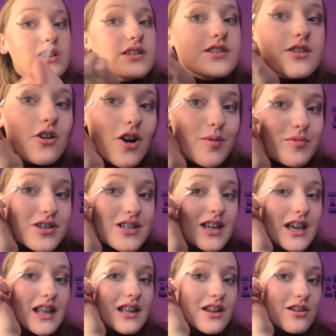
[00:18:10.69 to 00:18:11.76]
So I'm just
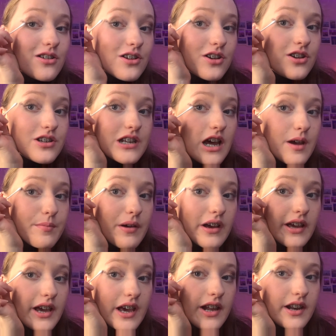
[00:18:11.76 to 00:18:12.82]
taking a little Q-tip
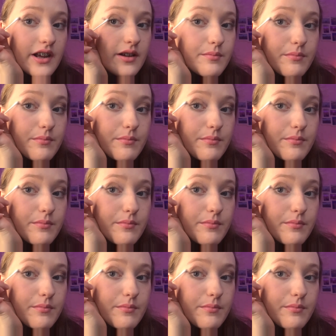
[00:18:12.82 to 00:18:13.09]
again.